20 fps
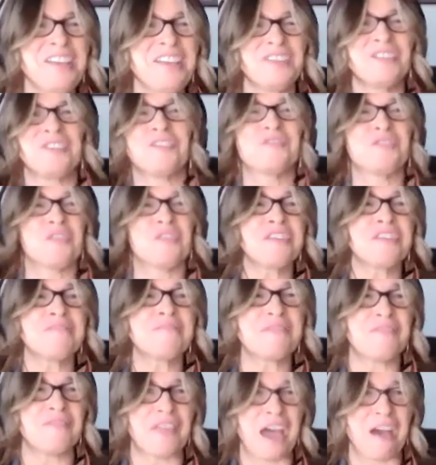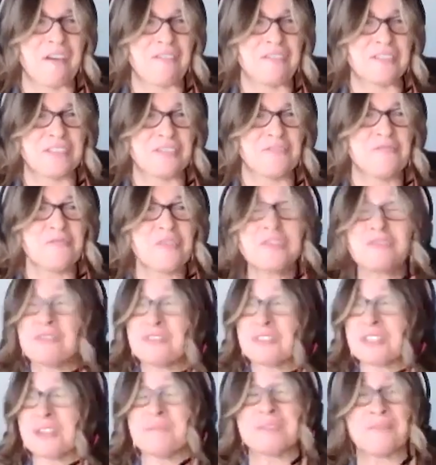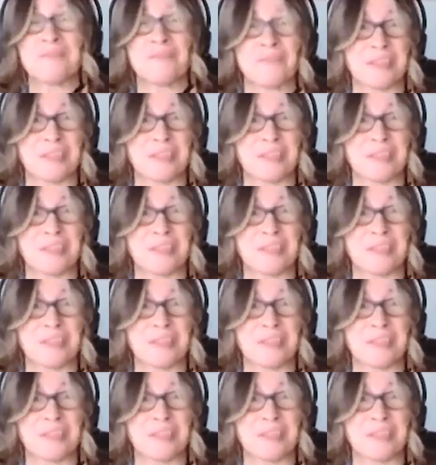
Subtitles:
So don't give me flowers. If you want to do something,